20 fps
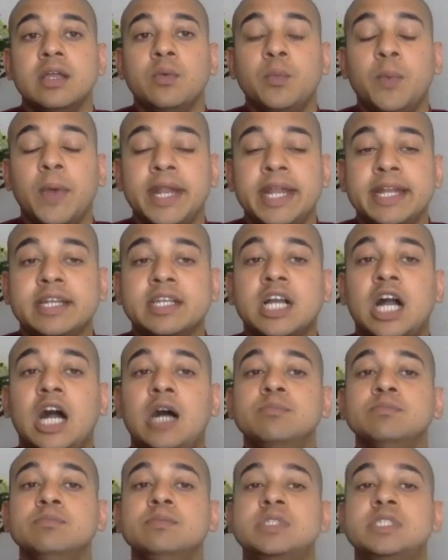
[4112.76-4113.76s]
when it
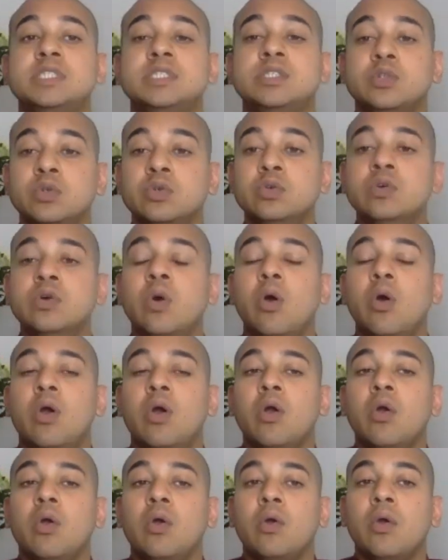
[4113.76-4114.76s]
comes to
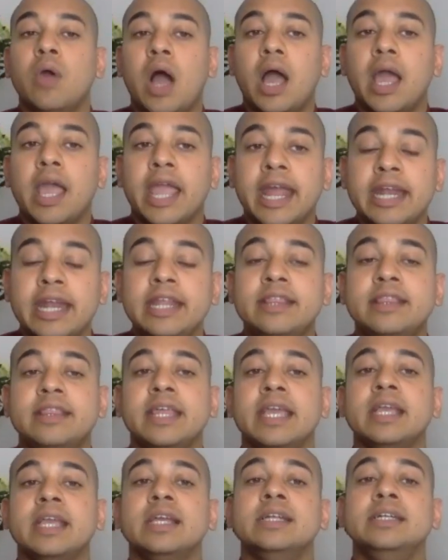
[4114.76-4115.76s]

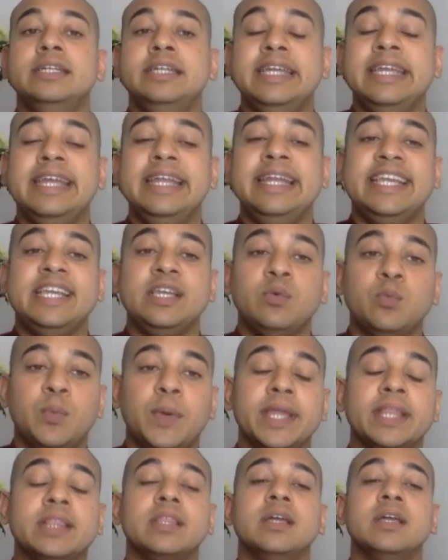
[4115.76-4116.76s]
anything dealing
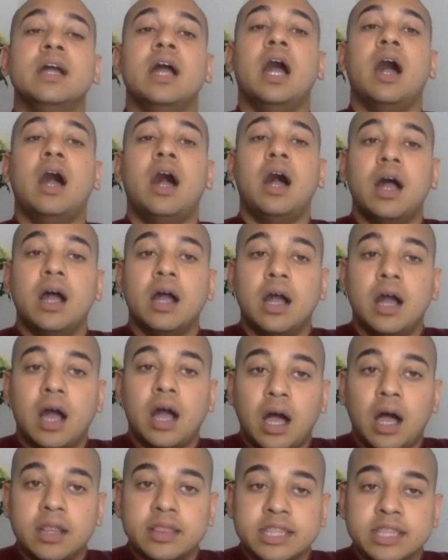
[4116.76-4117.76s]
with
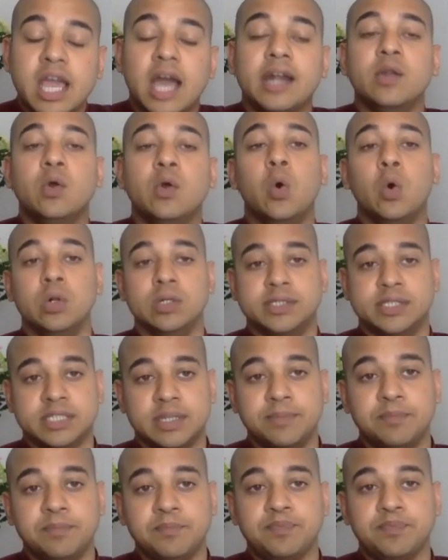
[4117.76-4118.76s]
the
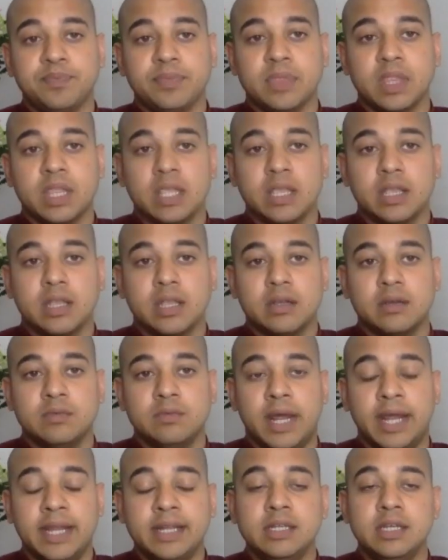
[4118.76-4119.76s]
unwholesome,
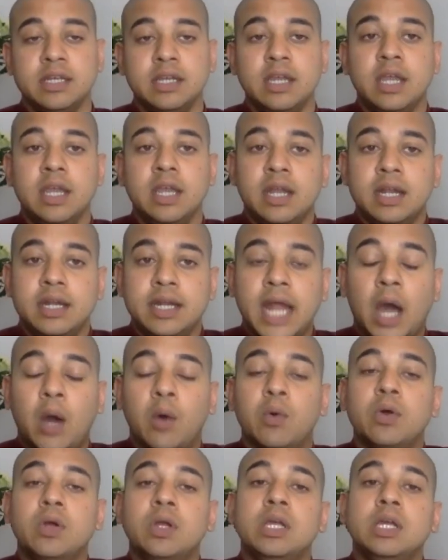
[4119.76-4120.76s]
right?
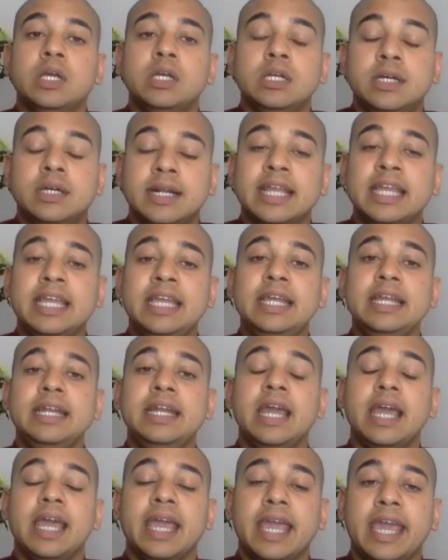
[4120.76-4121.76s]
Now,
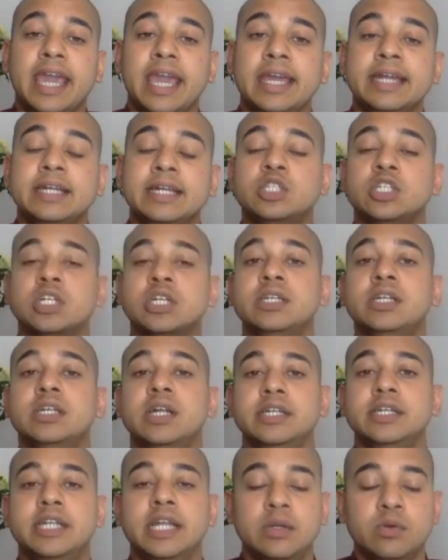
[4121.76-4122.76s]
greed, hatred,
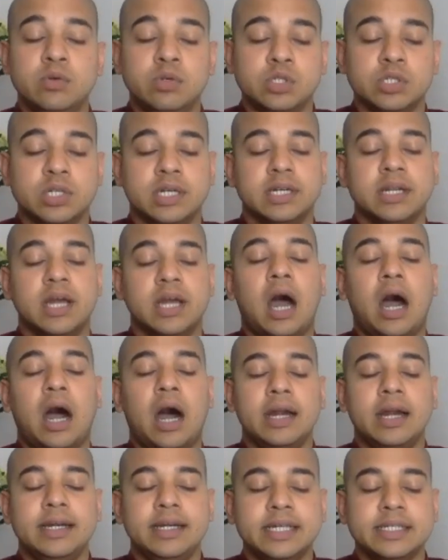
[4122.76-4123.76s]
delusion,
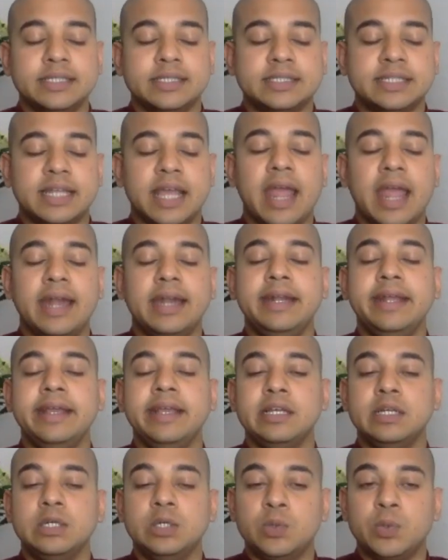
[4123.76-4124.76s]

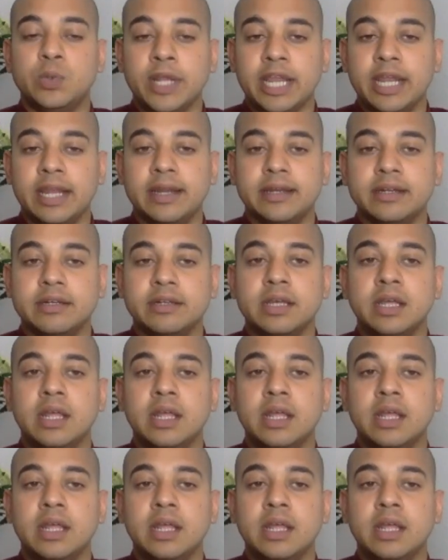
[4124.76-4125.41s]
understanding greed.